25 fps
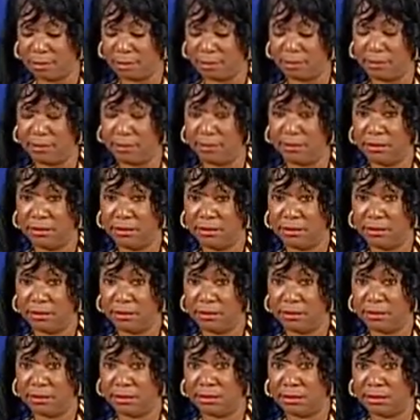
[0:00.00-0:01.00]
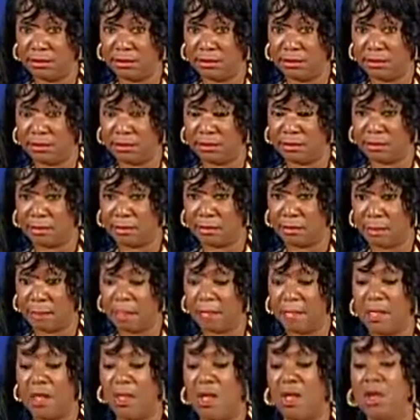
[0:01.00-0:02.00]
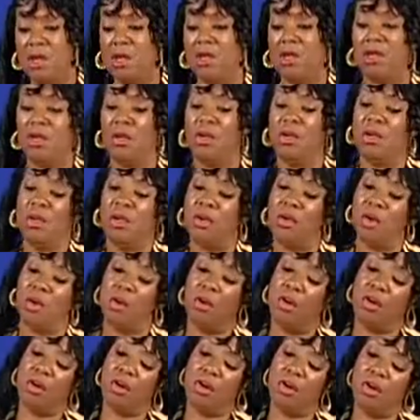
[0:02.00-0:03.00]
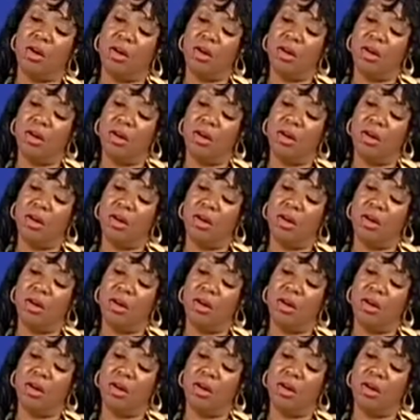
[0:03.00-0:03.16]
Nobody speaks.